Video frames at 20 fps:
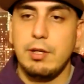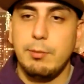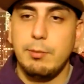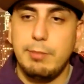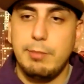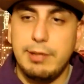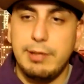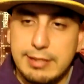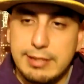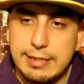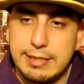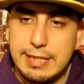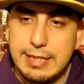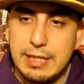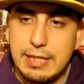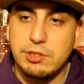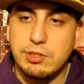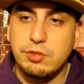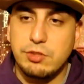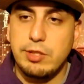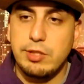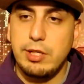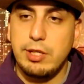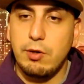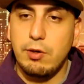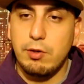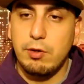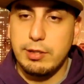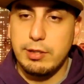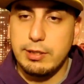plus good
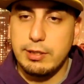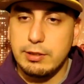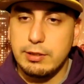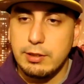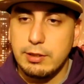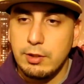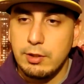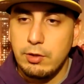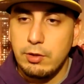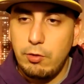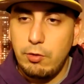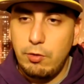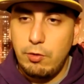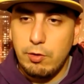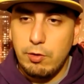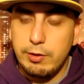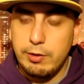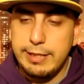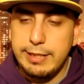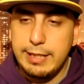chemistry or